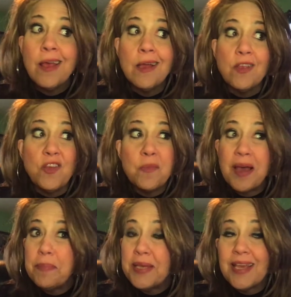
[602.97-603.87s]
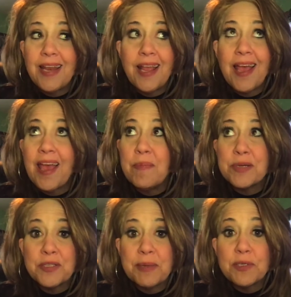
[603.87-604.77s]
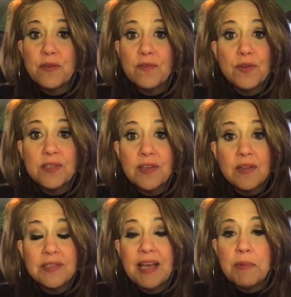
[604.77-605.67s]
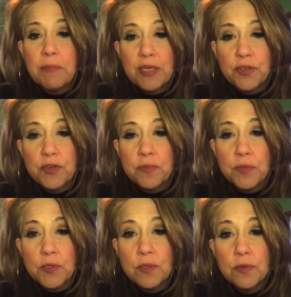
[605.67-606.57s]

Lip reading: you might be getting a prescription for psilocybin mushrooms